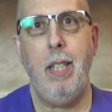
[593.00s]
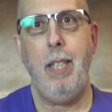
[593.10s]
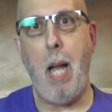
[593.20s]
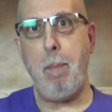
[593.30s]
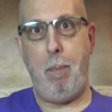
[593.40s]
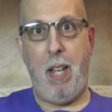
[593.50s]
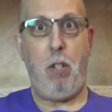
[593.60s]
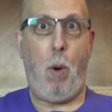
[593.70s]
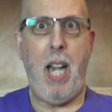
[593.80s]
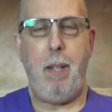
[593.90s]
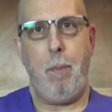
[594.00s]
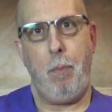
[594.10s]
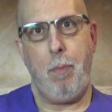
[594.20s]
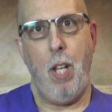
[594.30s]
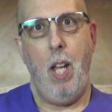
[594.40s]
Yep, that's right.
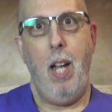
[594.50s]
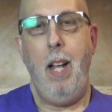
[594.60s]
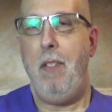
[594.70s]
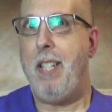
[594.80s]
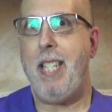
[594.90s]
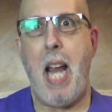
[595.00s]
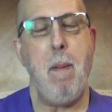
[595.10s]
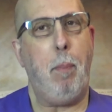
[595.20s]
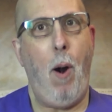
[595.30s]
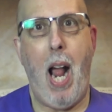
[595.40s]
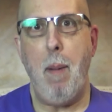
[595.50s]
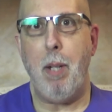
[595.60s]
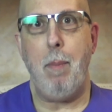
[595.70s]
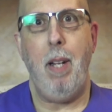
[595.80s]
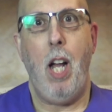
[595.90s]
The same
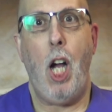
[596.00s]
problem